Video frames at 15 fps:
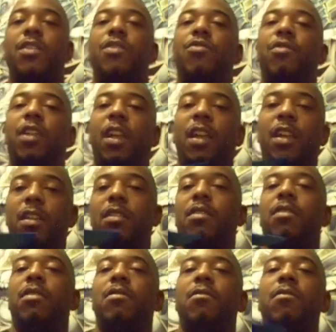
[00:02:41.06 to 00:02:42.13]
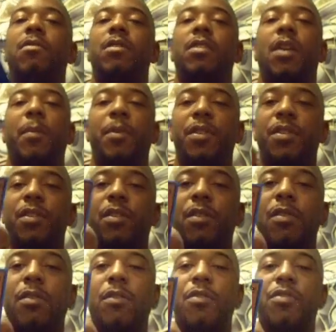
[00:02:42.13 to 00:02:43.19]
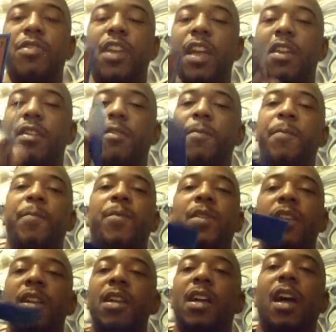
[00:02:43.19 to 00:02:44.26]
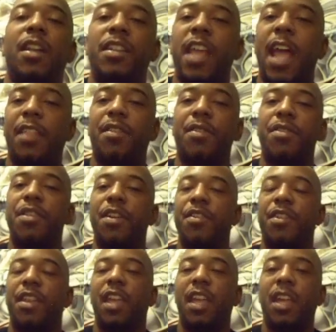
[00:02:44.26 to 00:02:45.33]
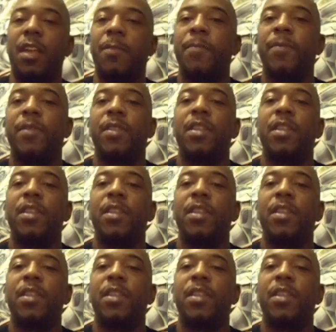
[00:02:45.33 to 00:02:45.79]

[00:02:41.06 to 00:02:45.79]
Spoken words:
you can summon your Crusader, attack their Thunder King,